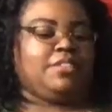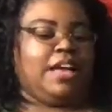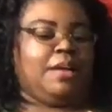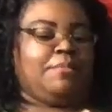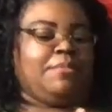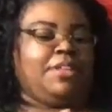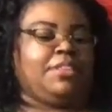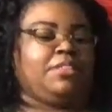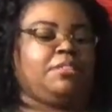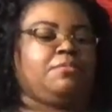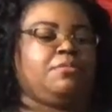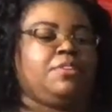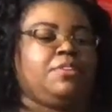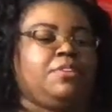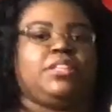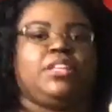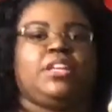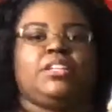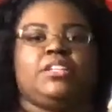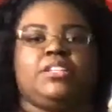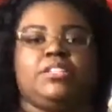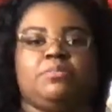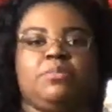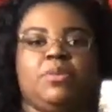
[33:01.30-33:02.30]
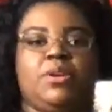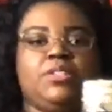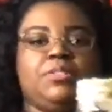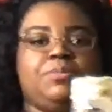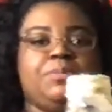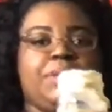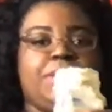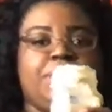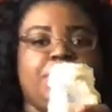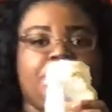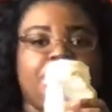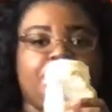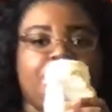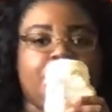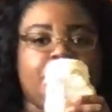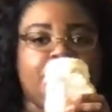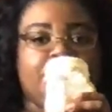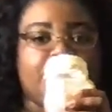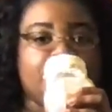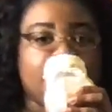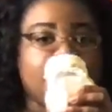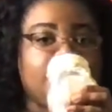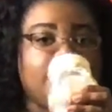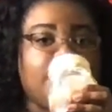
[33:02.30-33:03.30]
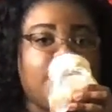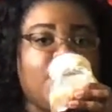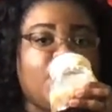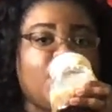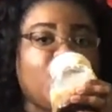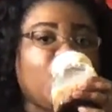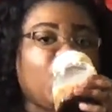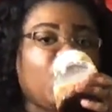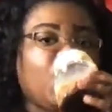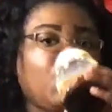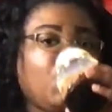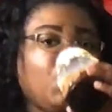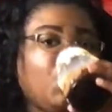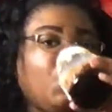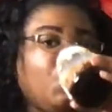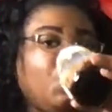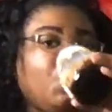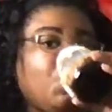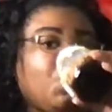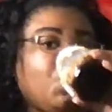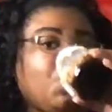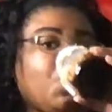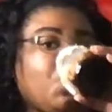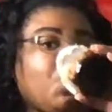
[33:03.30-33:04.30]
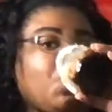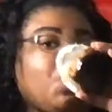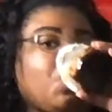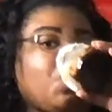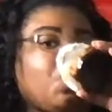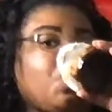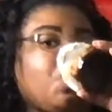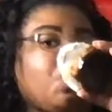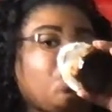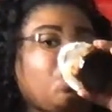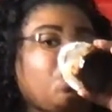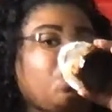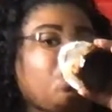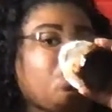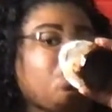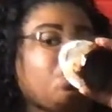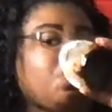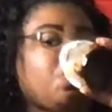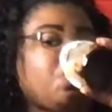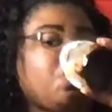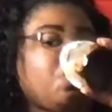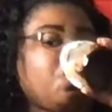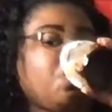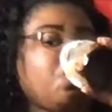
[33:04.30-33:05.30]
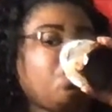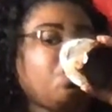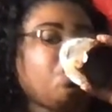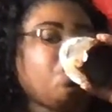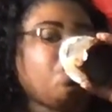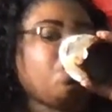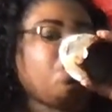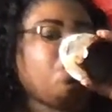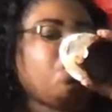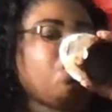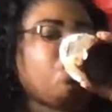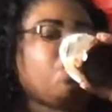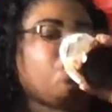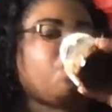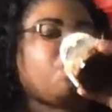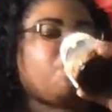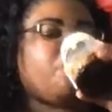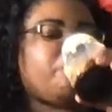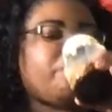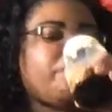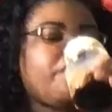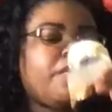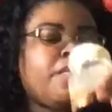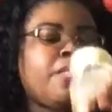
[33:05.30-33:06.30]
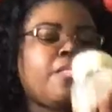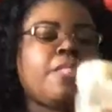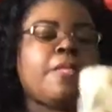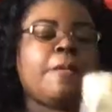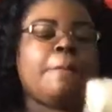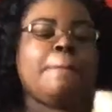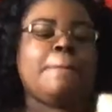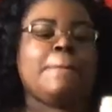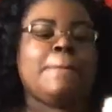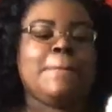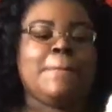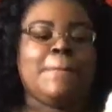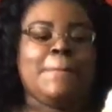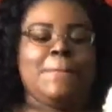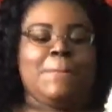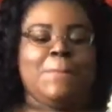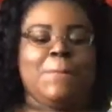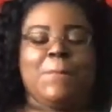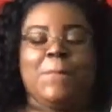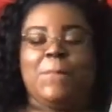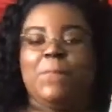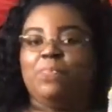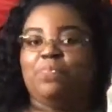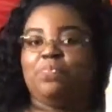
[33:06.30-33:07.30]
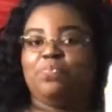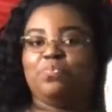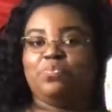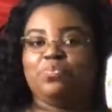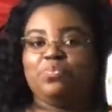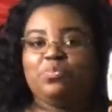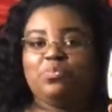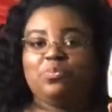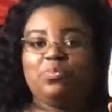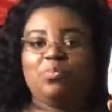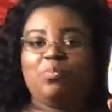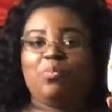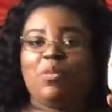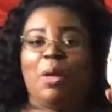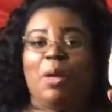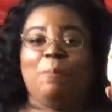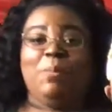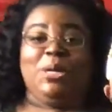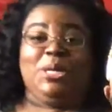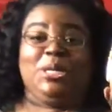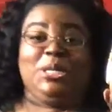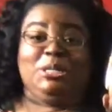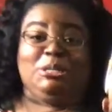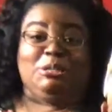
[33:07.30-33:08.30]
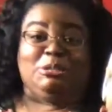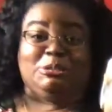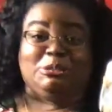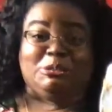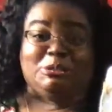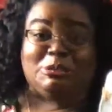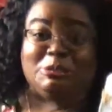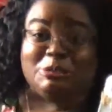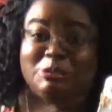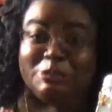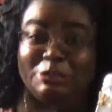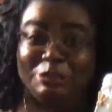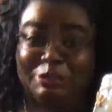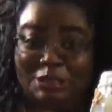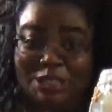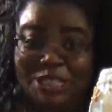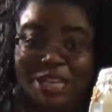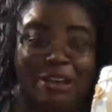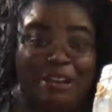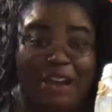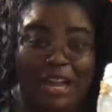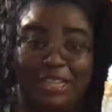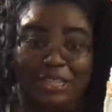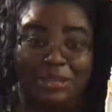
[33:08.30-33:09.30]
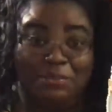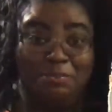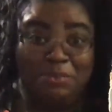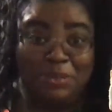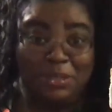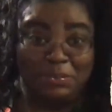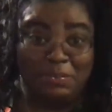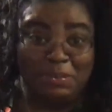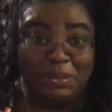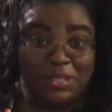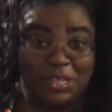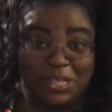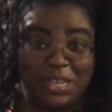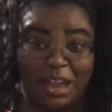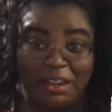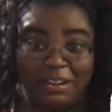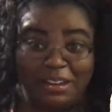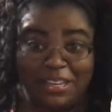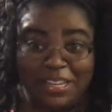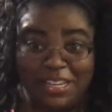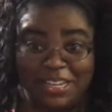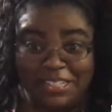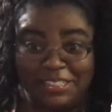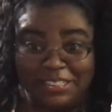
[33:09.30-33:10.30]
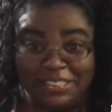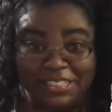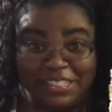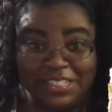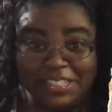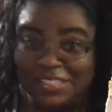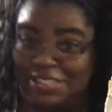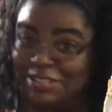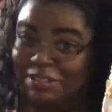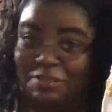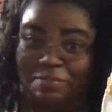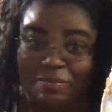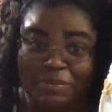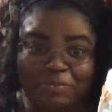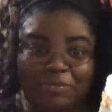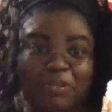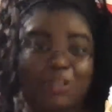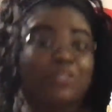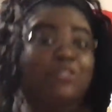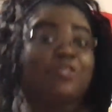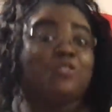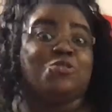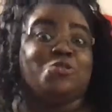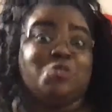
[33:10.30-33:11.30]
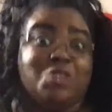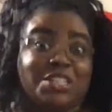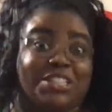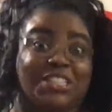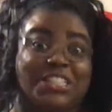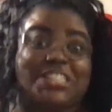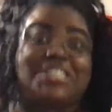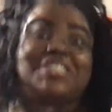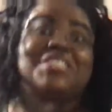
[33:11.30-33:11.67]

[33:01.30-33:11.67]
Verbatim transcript: I'm gonna have to rethink this marshmallow cream next time. But it's good. Y'all got to book me so y'all can eat this. Oh, well, drink this.